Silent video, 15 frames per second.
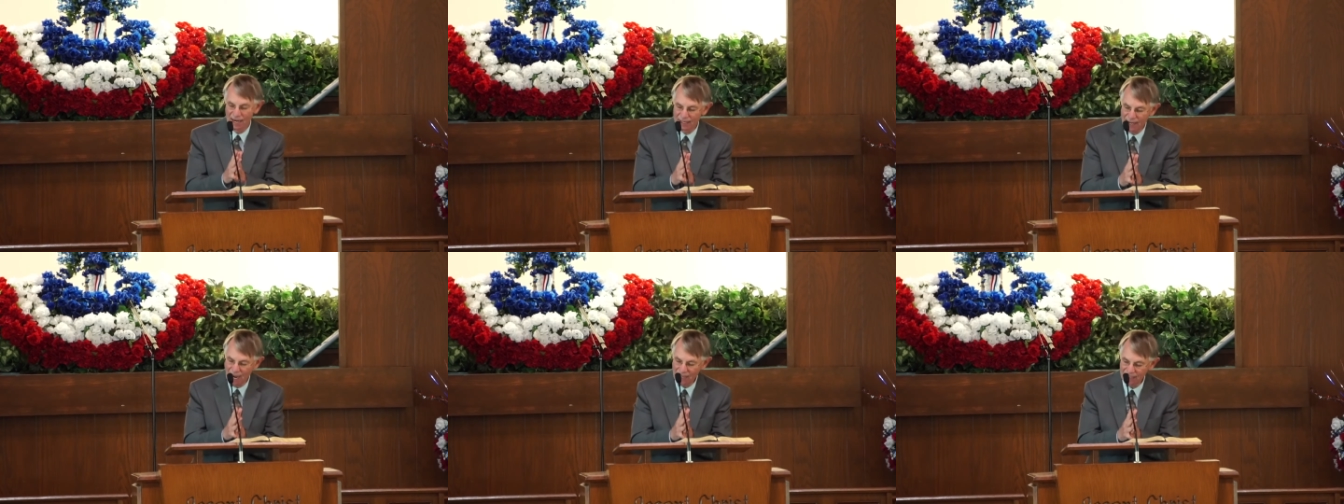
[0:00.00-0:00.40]

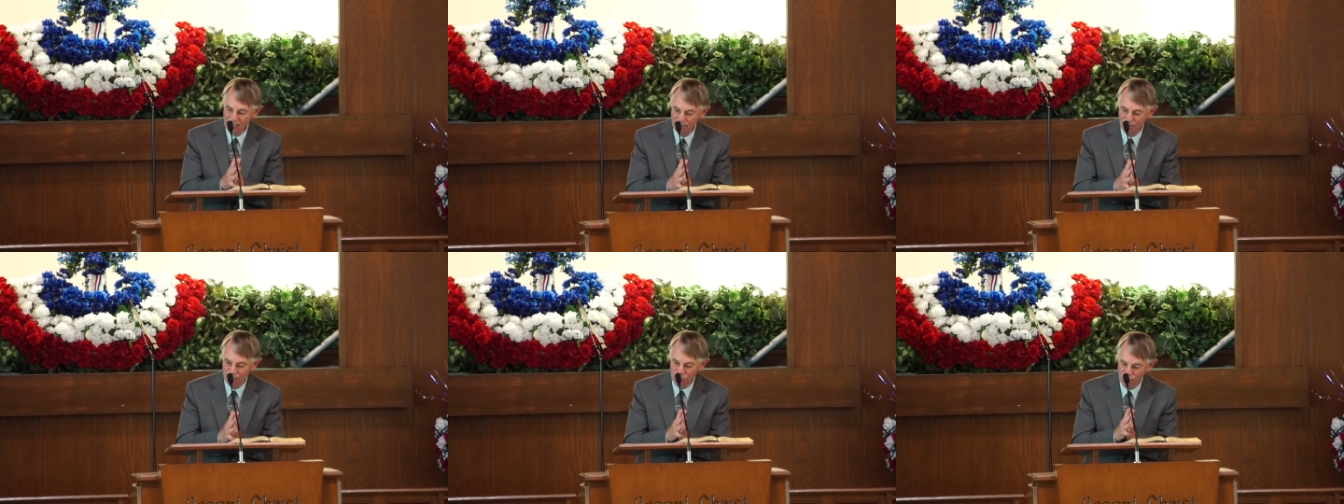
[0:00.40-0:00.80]
And God
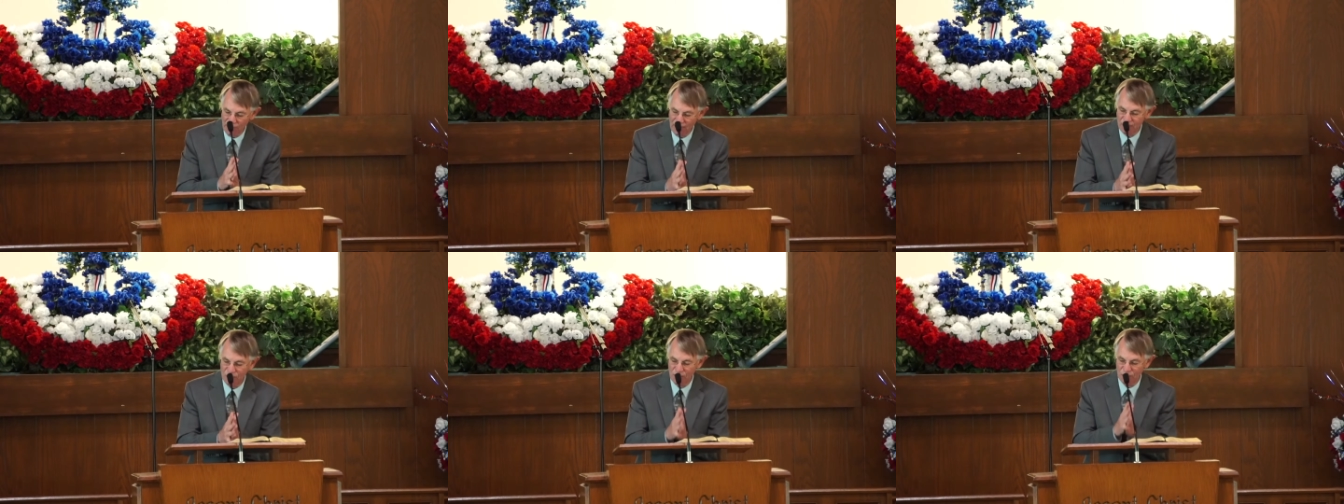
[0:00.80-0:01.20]
can be
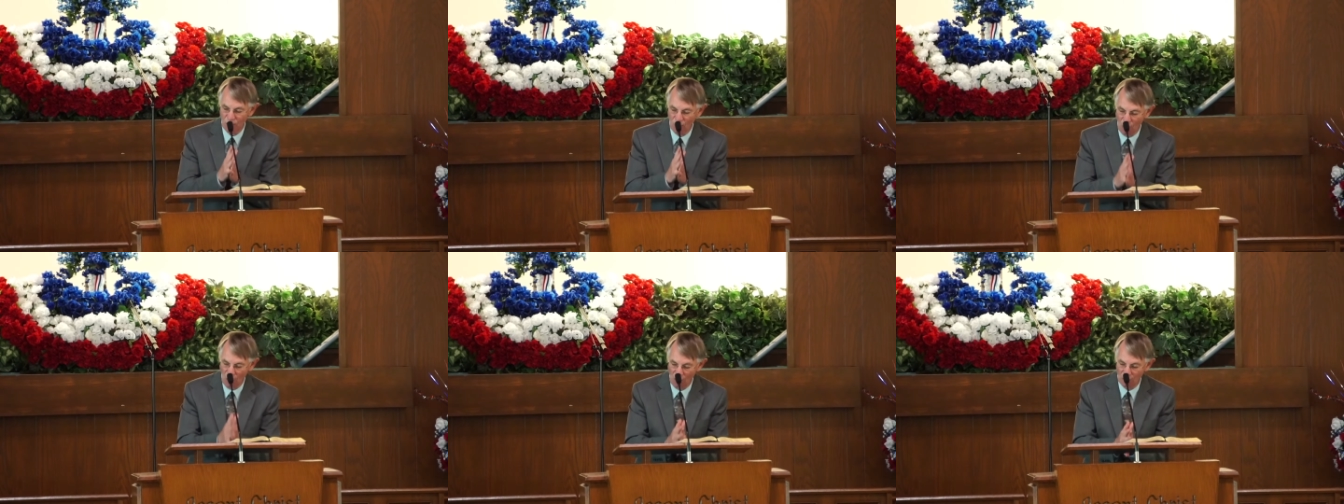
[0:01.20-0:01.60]
changing
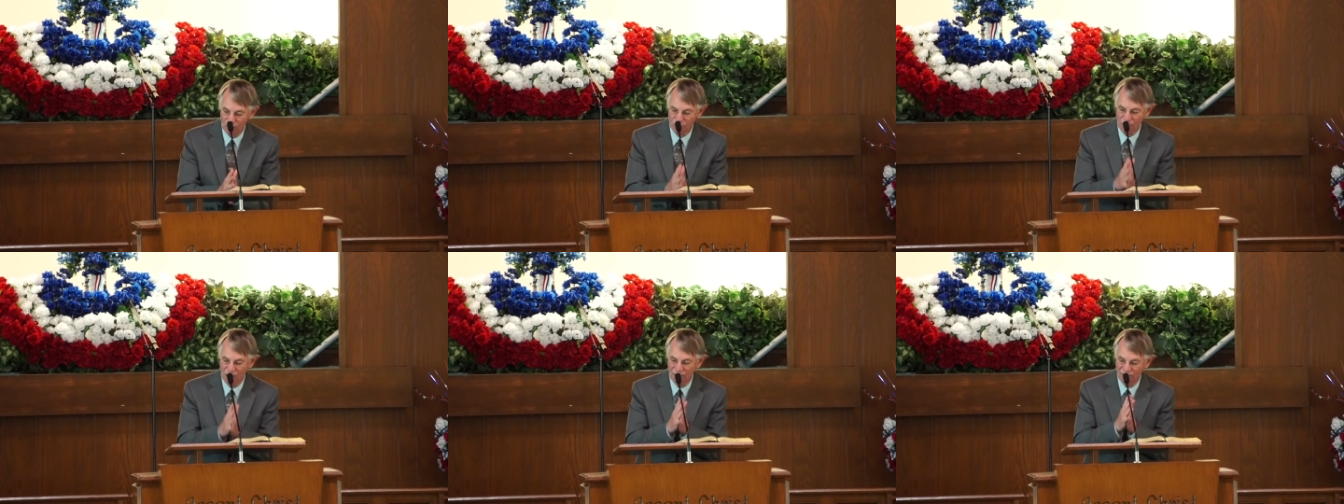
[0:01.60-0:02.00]
our
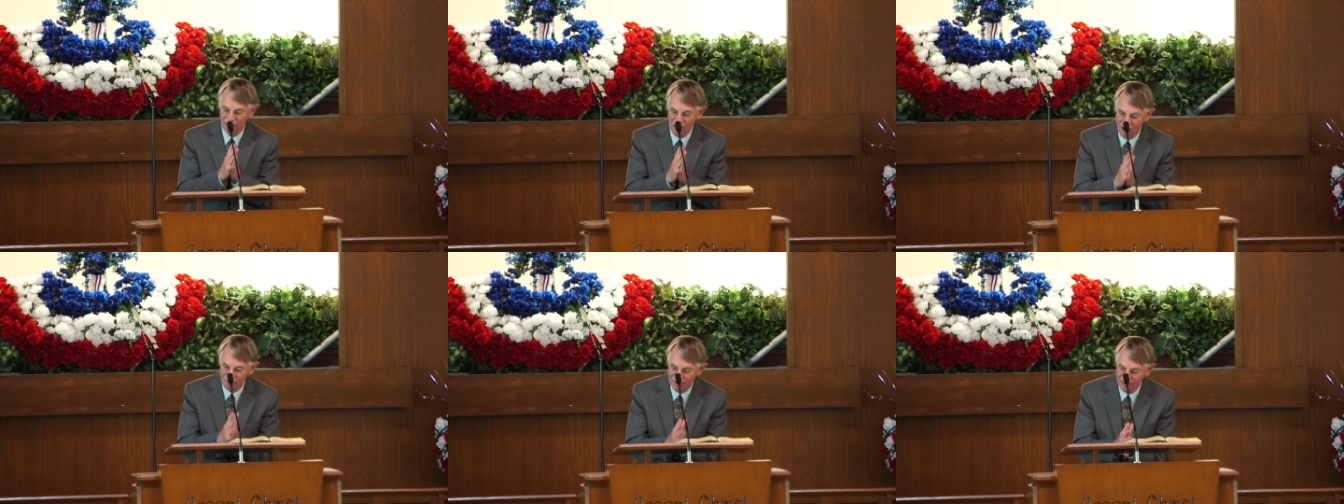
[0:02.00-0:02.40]
hearts of
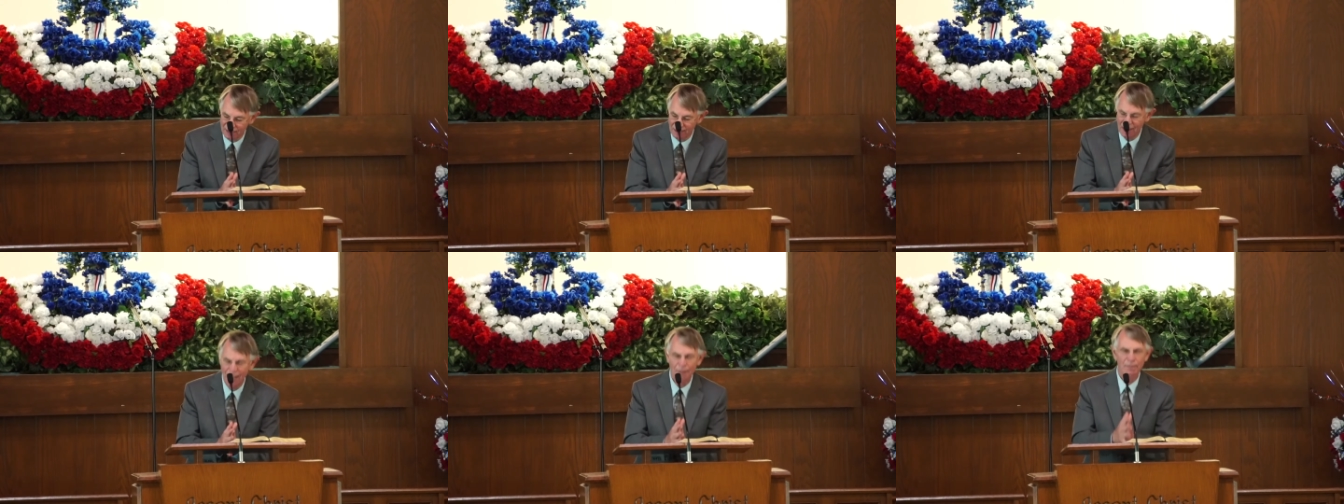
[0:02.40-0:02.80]

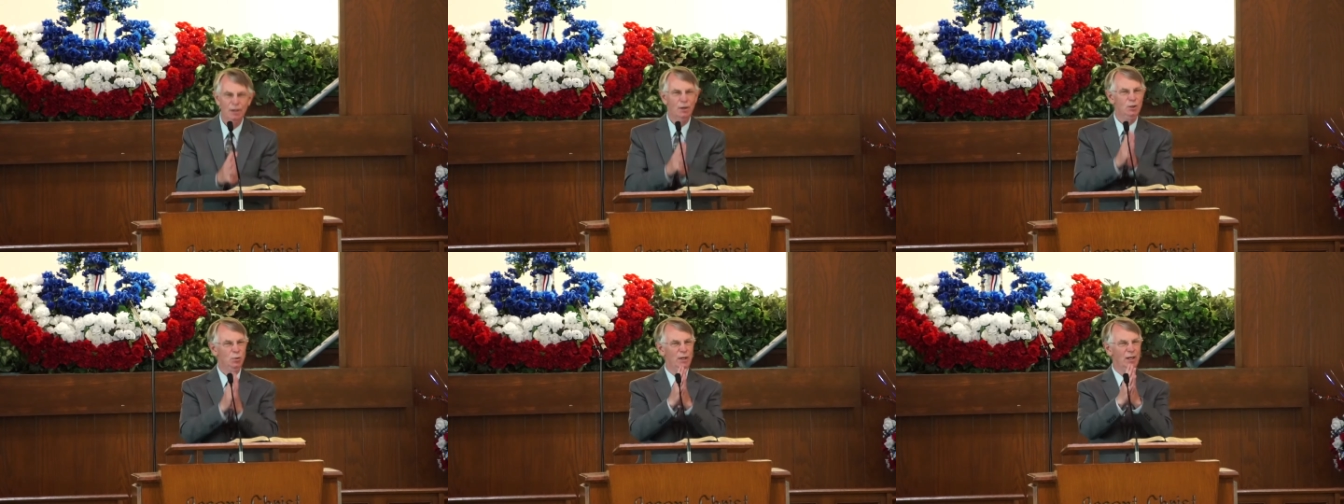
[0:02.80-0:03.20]
coveting
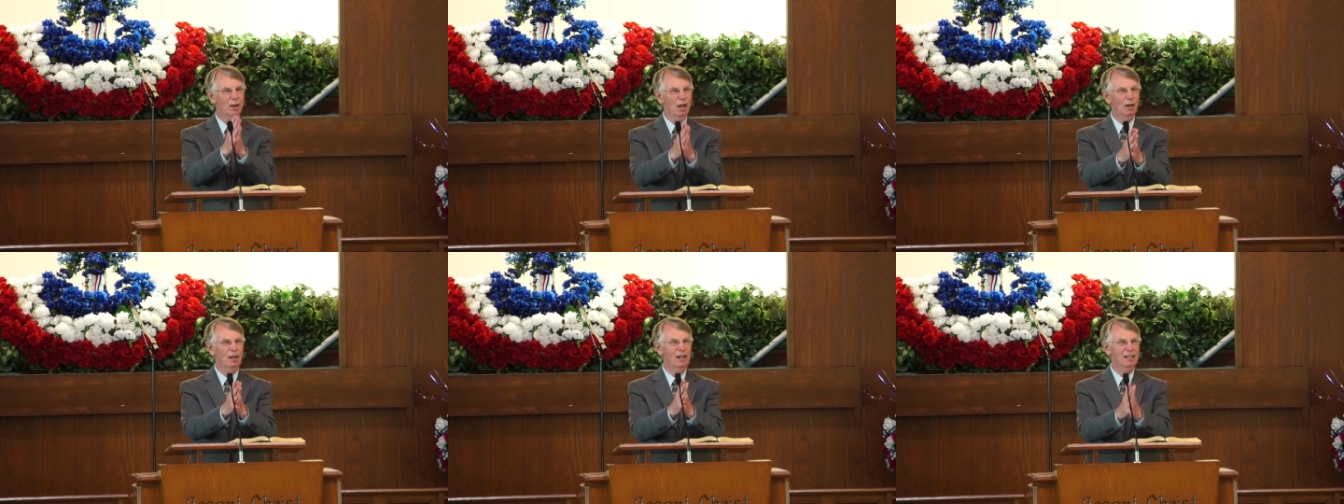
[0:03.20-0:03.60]
because we uh,